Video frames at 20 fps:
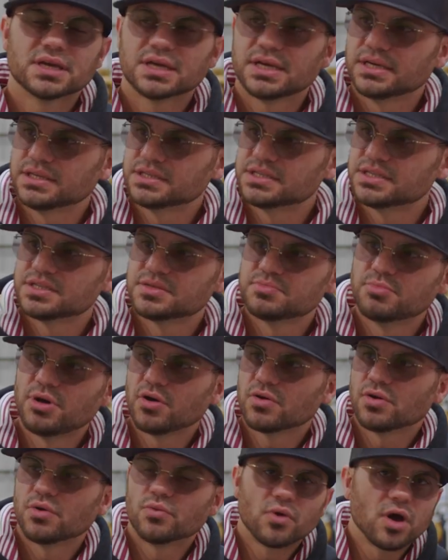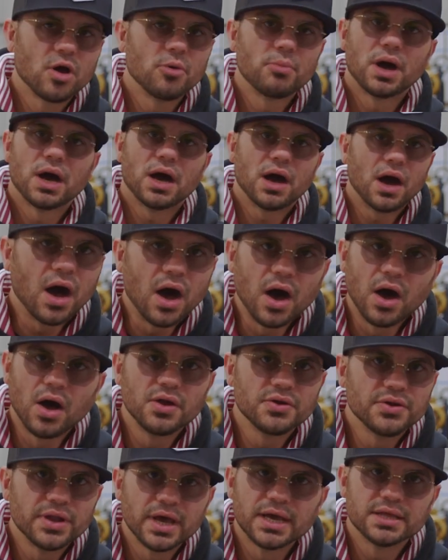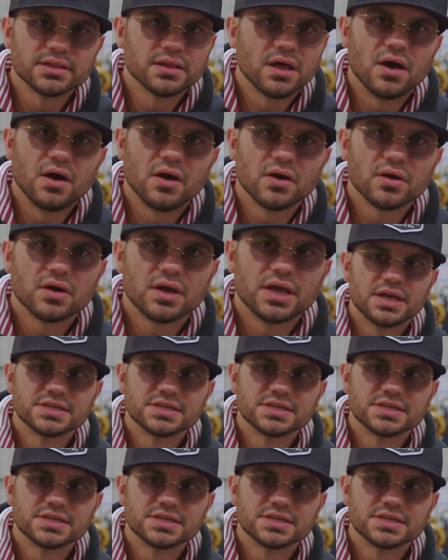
can smoke a robot all day long.